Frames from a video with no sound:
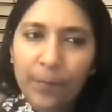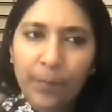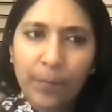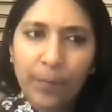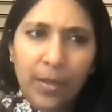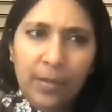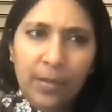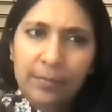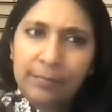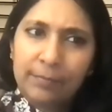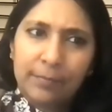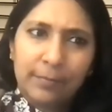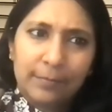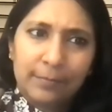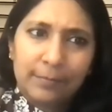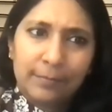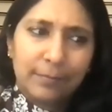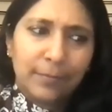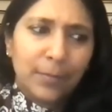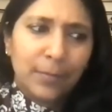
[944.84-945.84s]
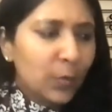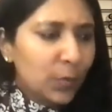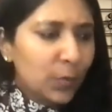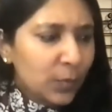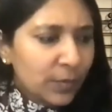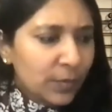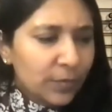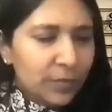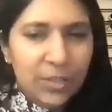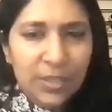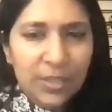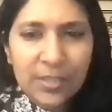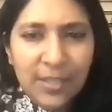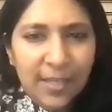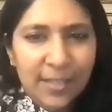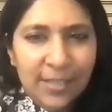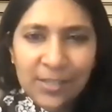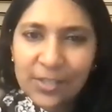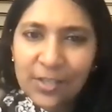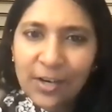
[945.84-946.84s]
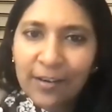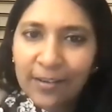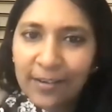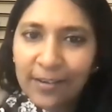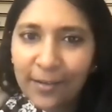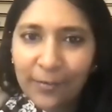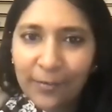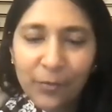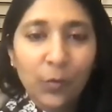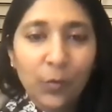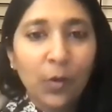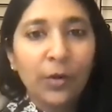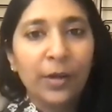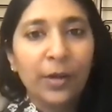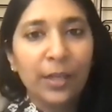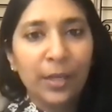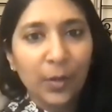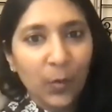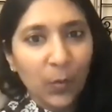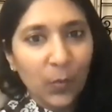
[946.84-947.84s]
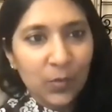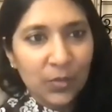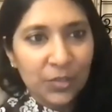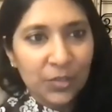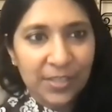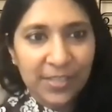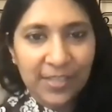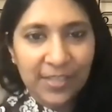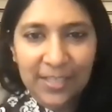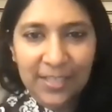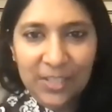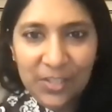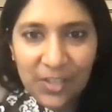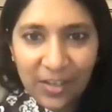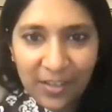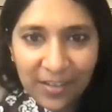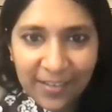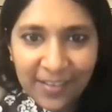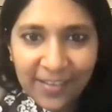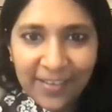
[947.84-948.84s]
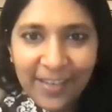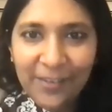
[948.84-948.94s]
But if just get started. If you already know, just get started.